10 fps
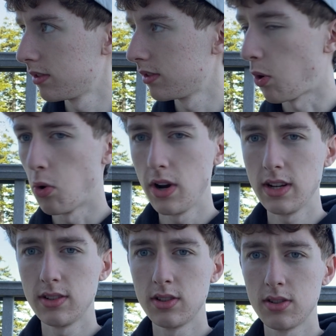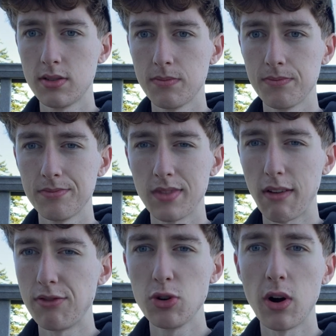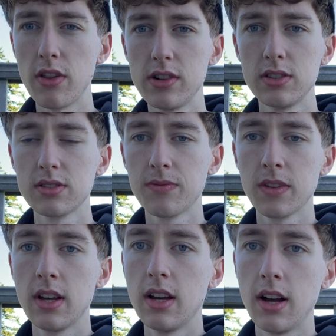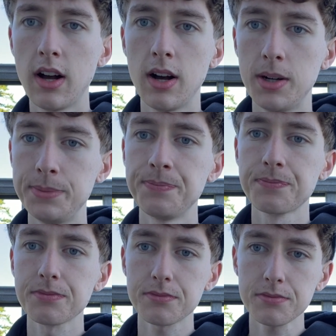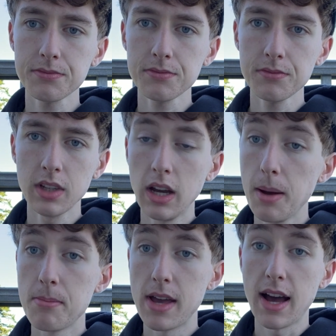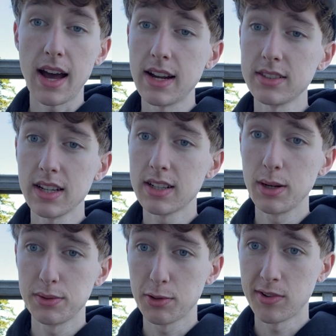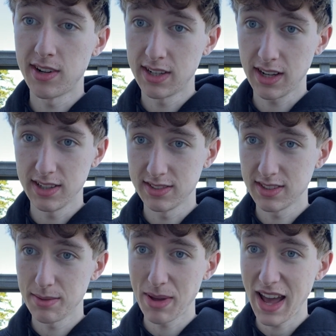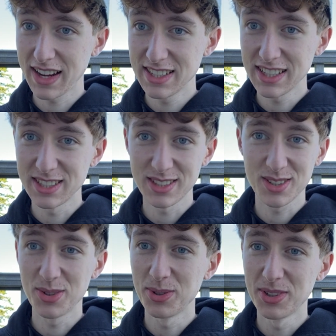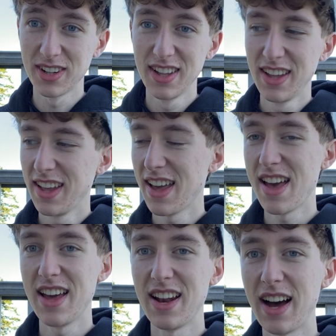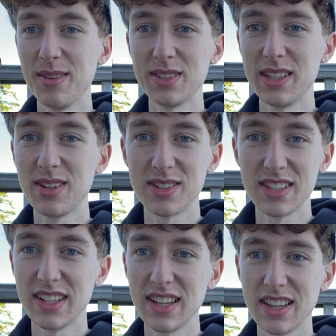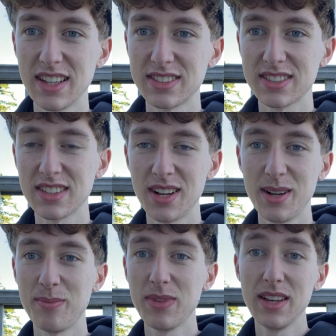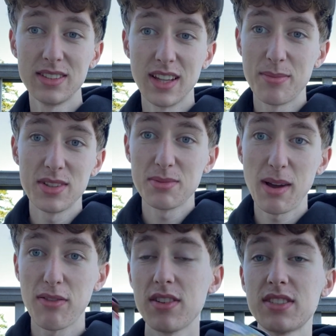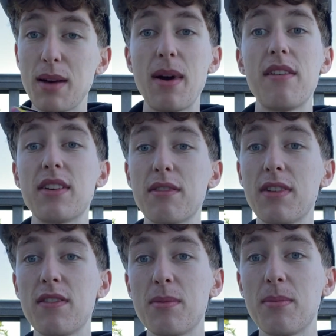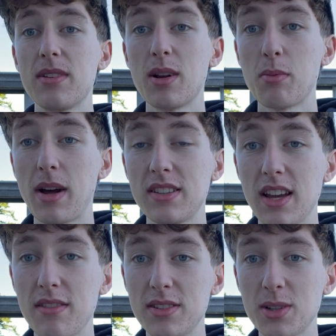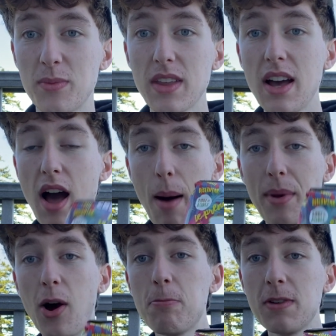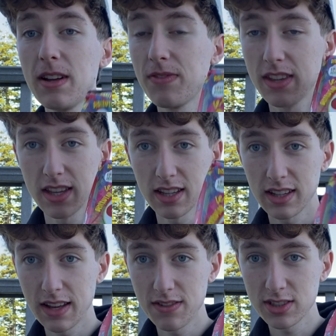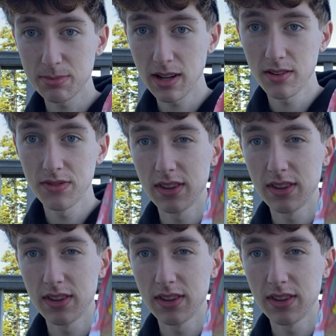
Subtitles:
orange, a few others. But yeah, I decided to go with the guarana because the packaging is just cool. And I was interested in this. But this is my first time having a flavored yerba mate ever. So I'm going to open it, give it a smell,